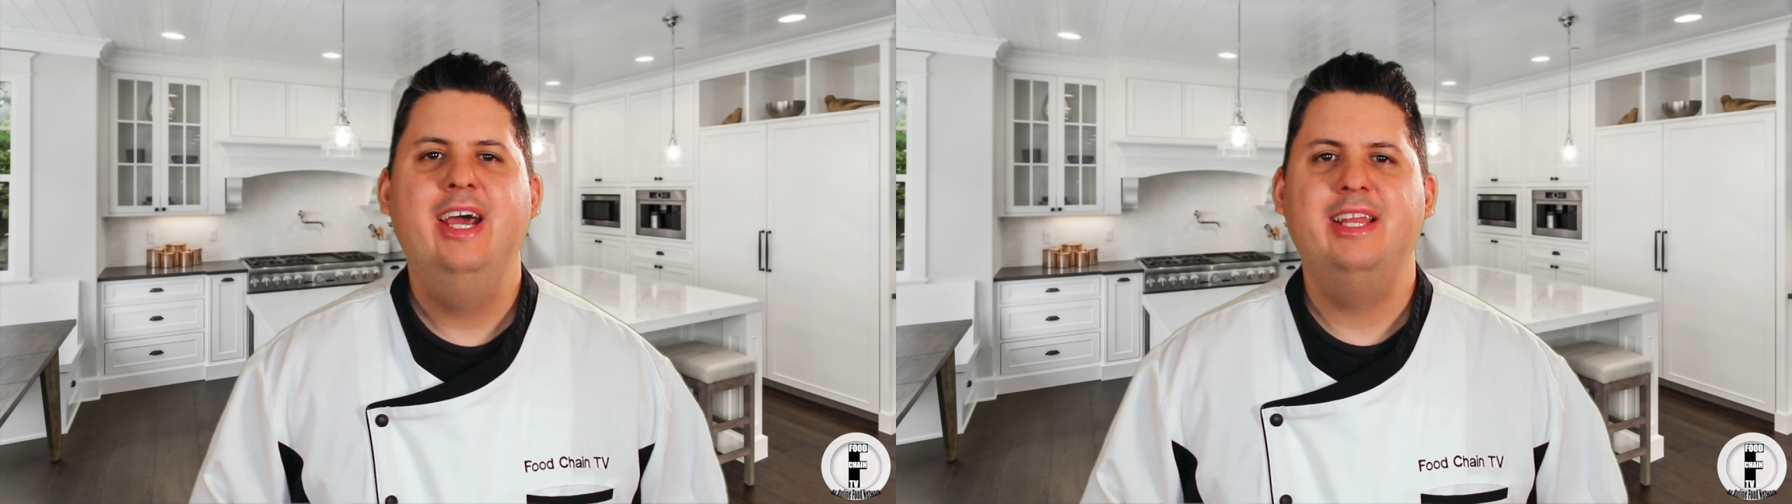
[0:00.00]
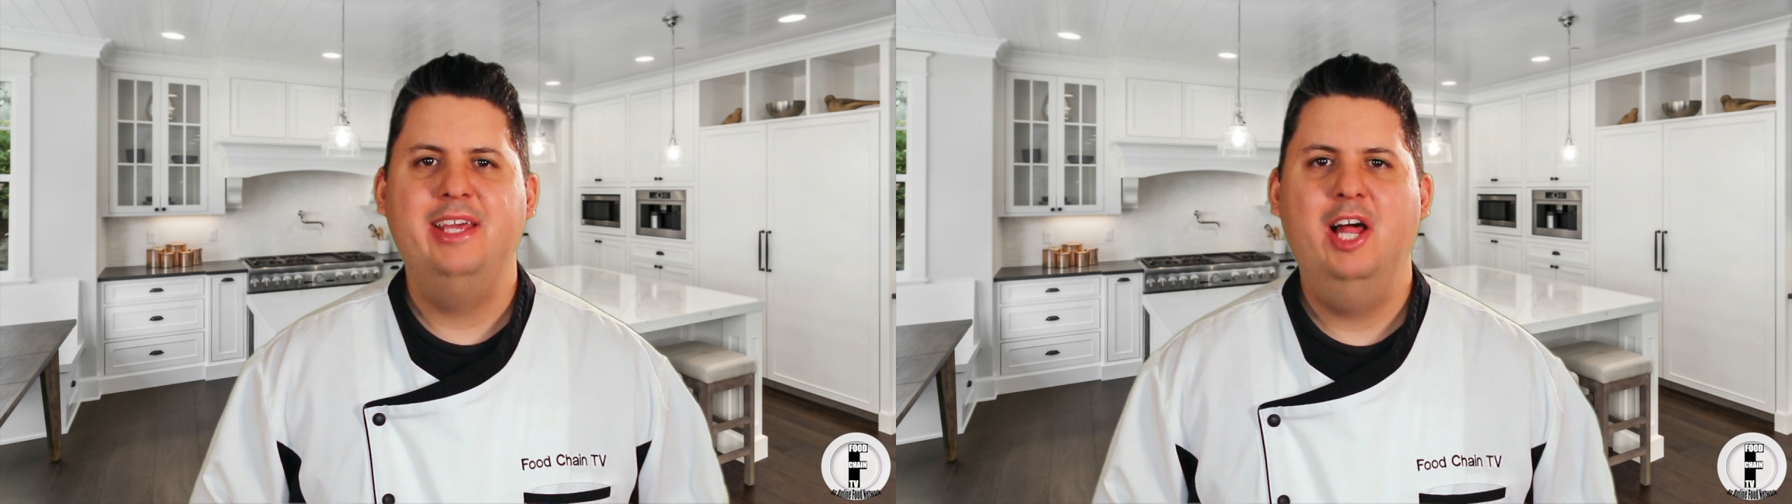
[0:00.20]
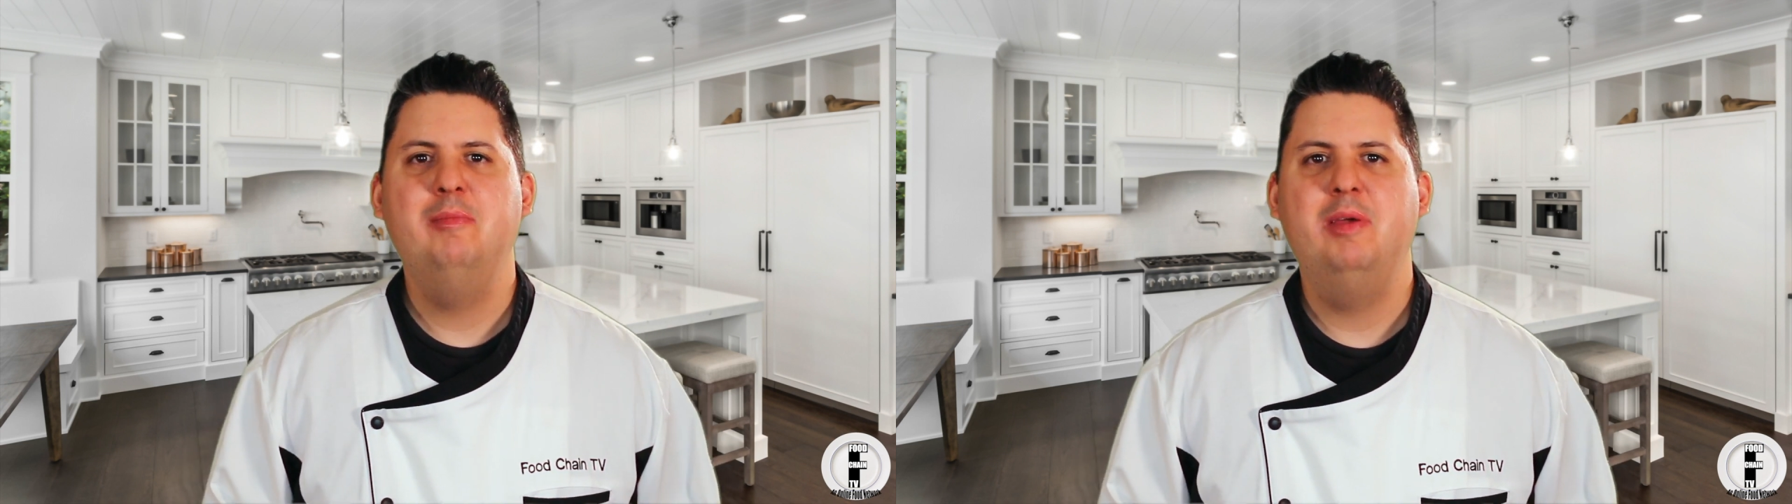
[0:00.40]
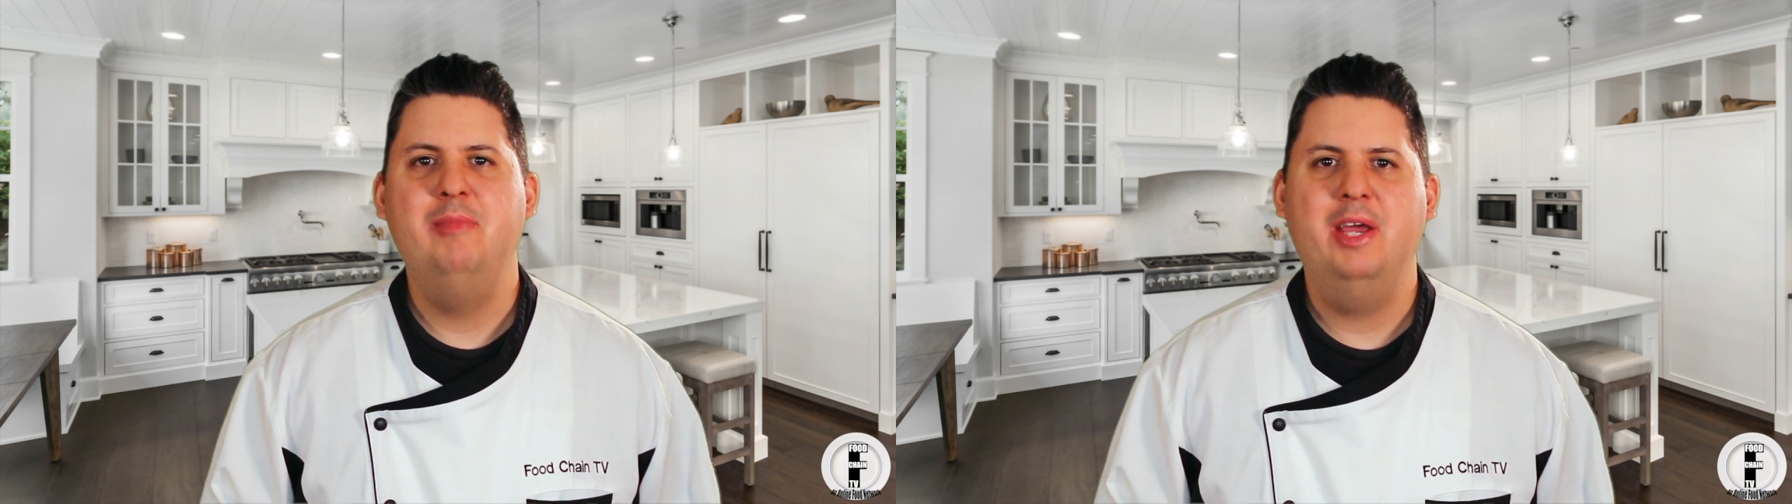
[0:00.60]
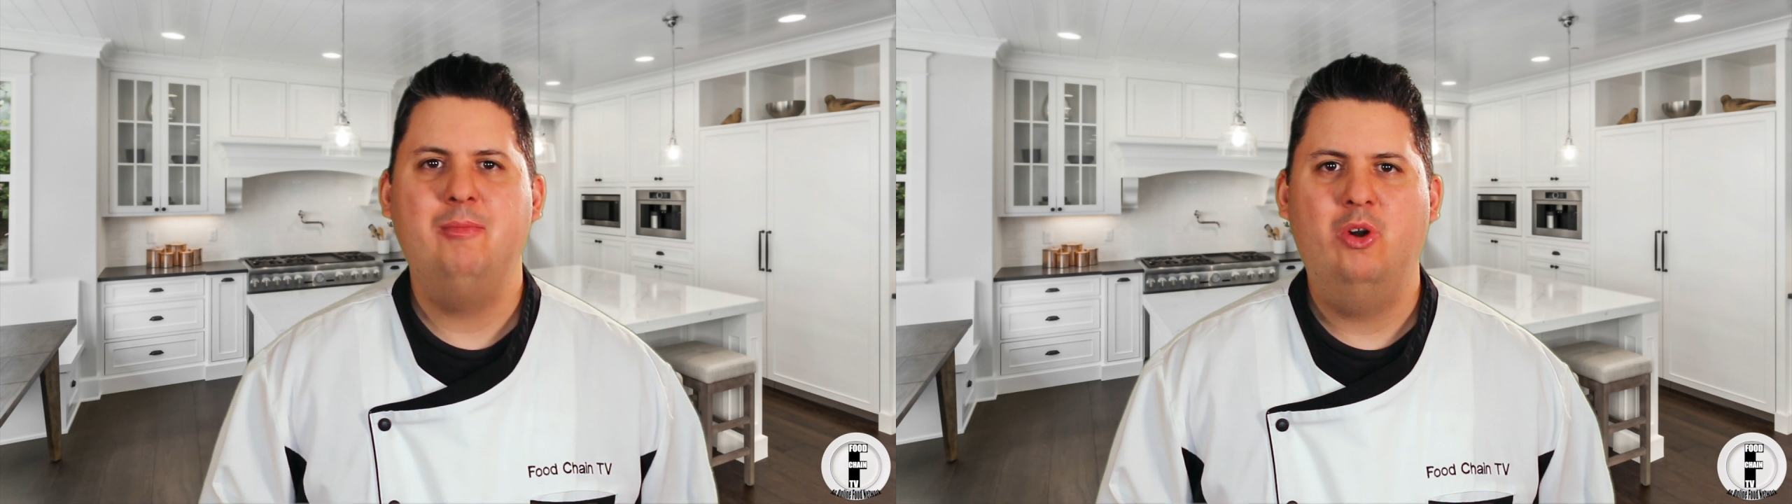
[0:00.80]
and they help me
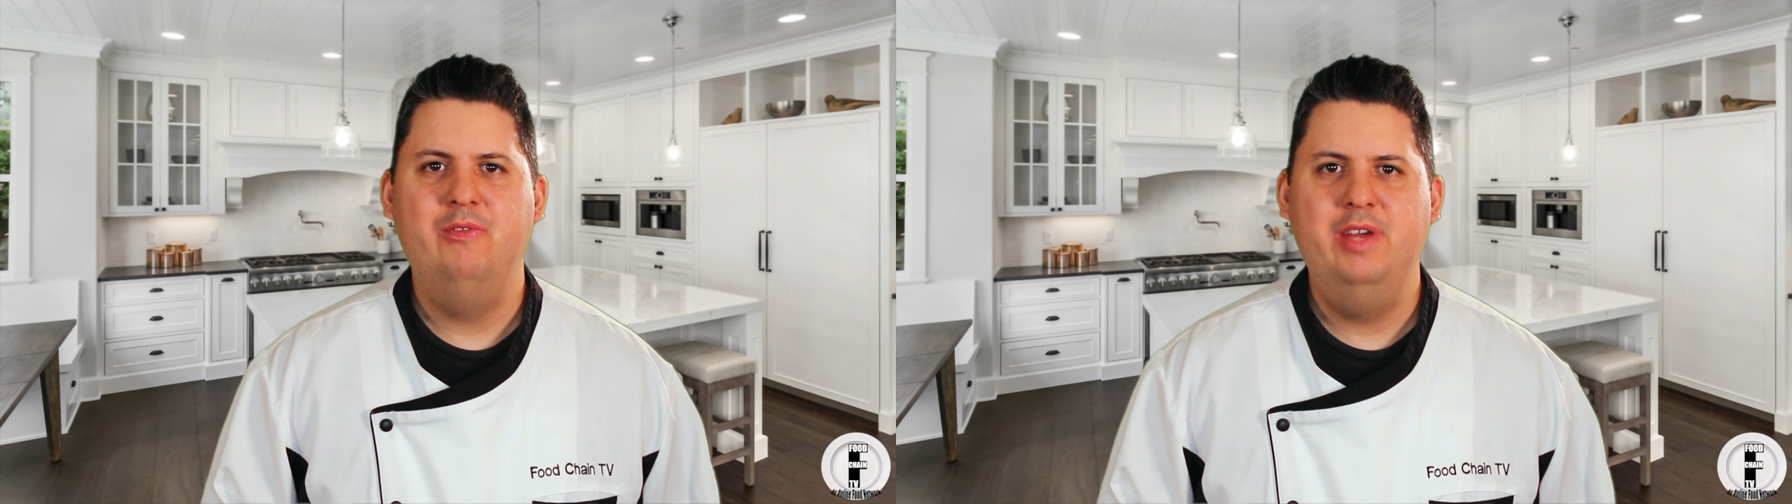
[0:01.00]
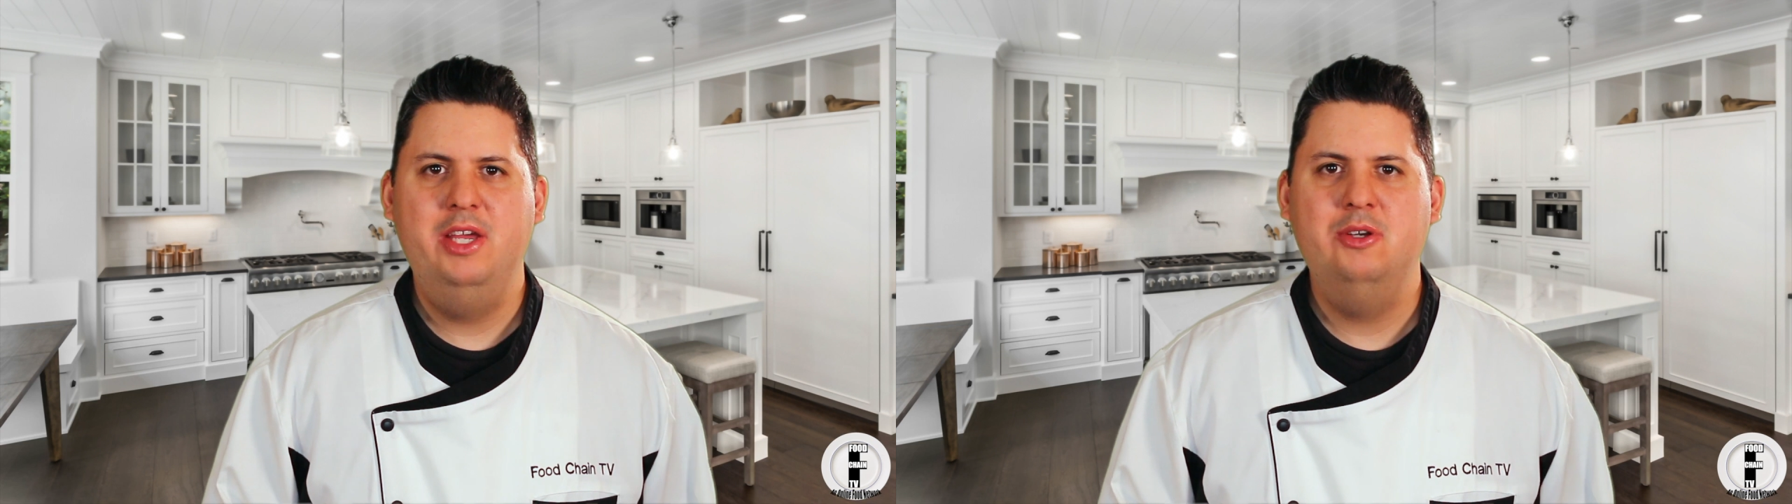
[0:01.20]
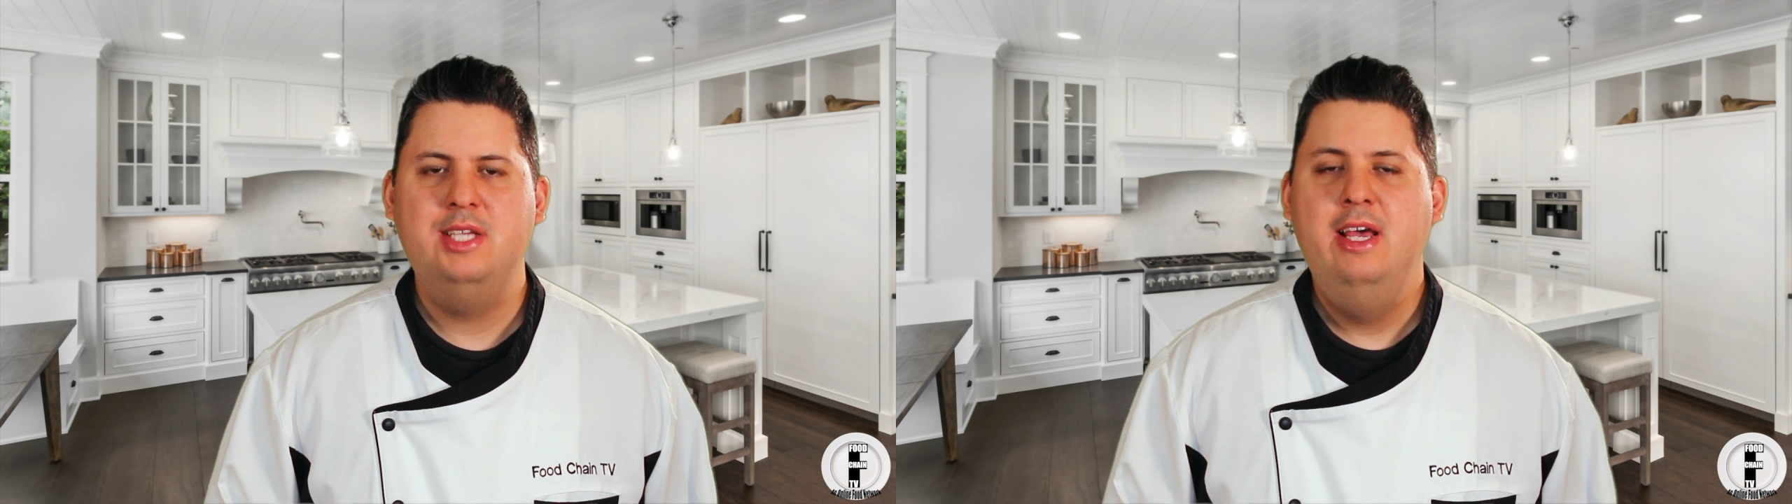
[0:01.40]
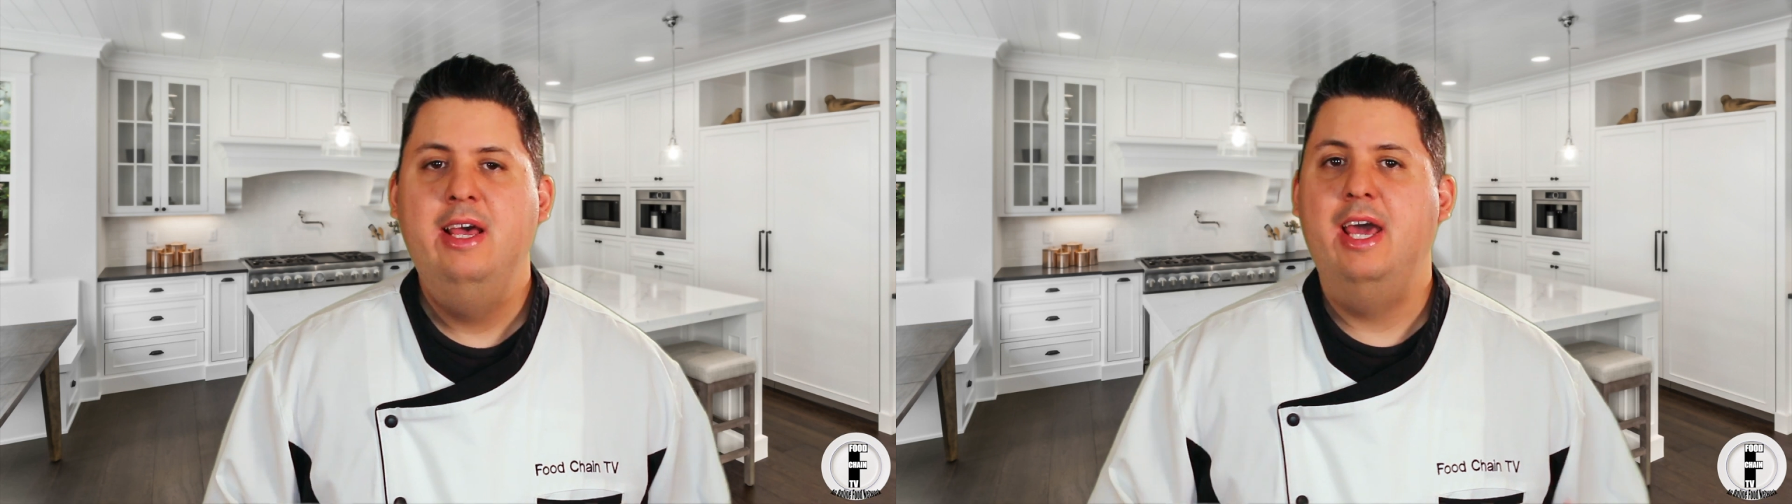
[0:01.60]
make more videos.